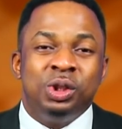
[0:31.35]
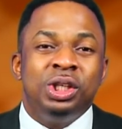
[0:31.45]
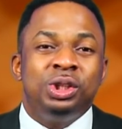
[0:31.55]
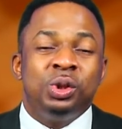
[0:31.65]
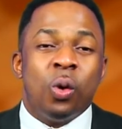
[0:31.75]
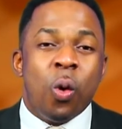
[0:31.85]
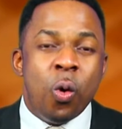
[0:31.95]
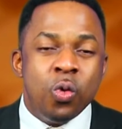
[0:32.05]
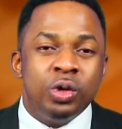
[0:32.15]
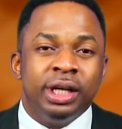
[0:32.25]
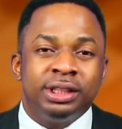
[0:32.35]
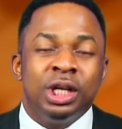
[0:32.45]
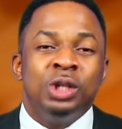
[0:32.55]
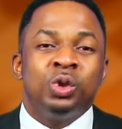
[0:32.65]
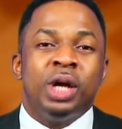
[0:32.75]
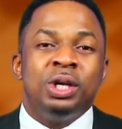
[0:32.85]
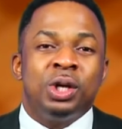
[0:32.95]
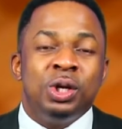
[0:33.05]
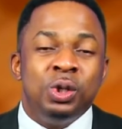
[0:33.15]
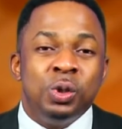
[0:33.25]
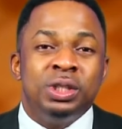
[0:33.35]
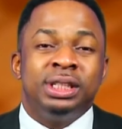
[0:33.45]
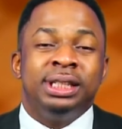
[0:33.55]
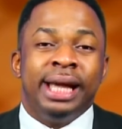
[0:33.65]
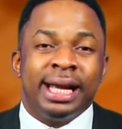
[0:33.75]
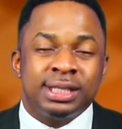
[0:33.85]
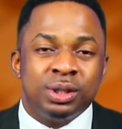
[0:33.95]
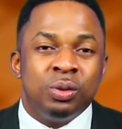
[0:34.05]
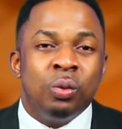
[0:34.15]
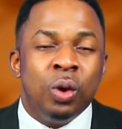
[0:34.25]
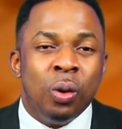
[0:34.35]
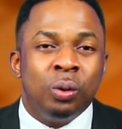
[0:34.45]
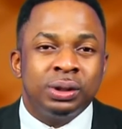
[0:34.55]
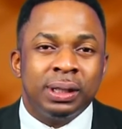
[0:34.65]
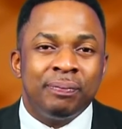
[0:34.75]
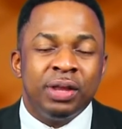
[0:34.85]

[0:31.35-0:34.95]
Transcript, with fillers: you need to own it so that you can use it in the external world.